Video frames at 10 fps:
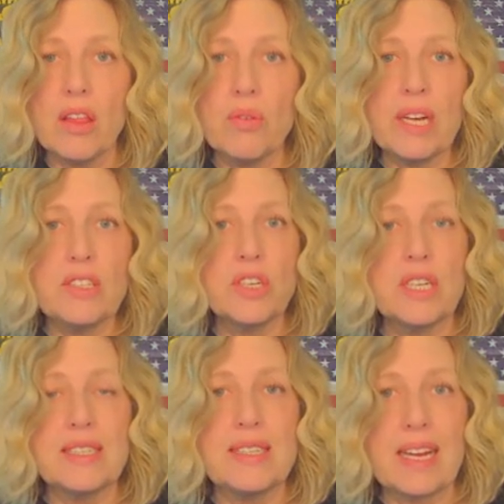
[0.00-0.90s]
Otherwise, you're
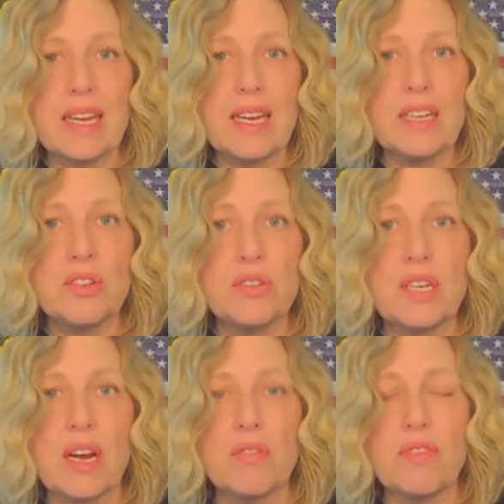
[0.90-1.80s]
going to second guess
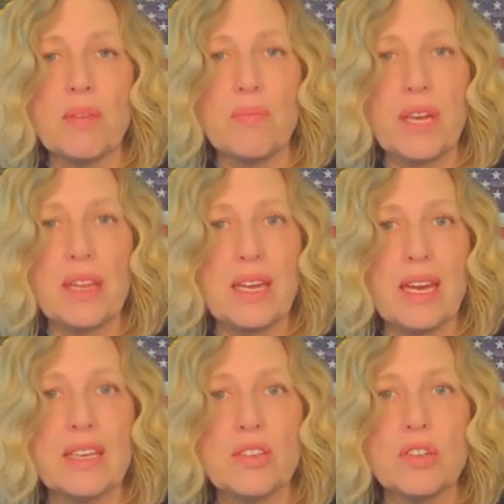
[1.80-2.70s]
yourself and pick the
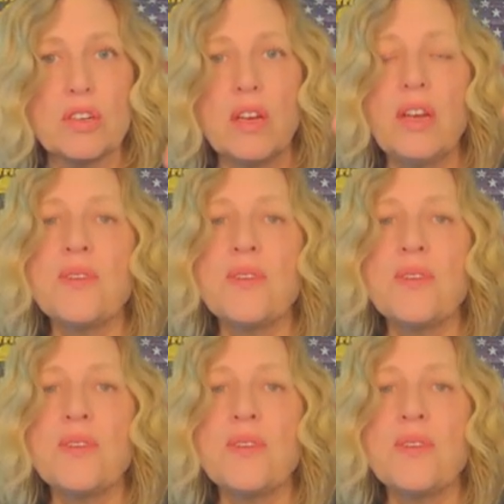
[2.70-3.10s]
answer